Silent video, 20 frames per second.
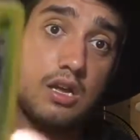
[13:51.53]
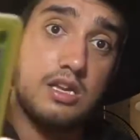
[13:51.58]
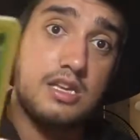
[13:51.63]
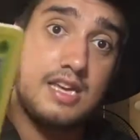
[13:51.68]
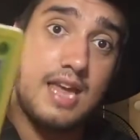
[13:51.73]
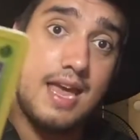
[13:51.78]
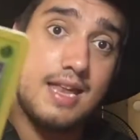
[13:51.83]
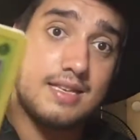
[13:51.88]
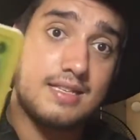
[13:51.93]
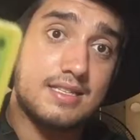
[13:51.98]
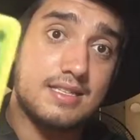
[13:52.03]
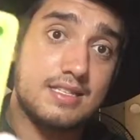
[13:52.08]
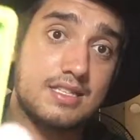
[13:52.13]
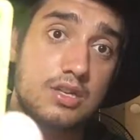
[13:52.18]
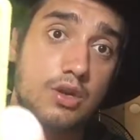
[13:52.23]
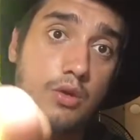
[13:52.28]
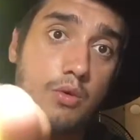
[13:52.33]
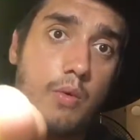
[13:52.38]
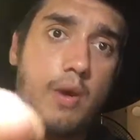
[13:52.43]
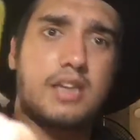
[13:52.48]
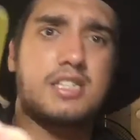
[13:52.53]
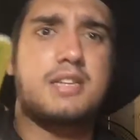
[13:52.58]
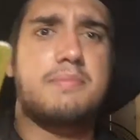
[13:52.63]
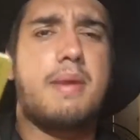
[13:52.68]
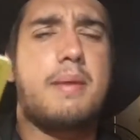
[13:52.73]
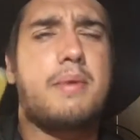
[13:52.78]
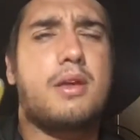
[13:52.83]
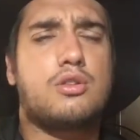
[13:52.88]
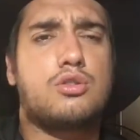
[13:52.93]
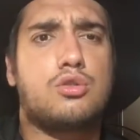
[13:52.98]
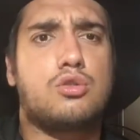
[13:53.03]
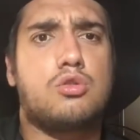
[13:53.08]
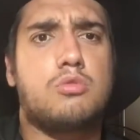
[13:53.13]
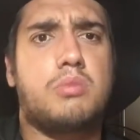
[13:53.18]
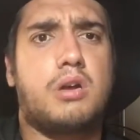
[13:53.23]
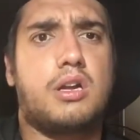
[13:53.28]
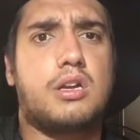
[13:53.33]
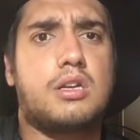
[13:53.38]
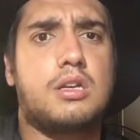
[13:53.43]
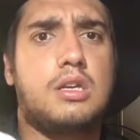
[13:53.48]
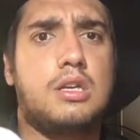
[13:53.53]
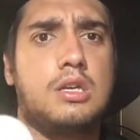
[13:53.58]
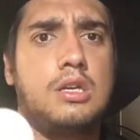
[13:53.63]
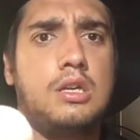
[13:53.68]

yet, so well, actually maybe I do, but